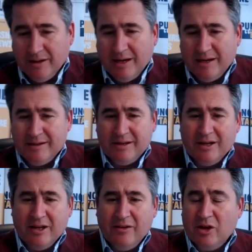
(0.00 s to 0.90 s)
and
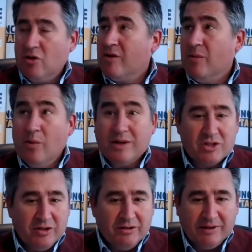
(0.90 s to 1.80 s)
the Great
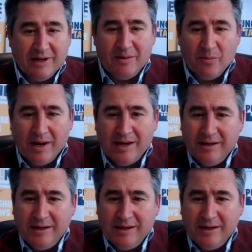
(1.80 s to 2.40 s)
Western Gateway.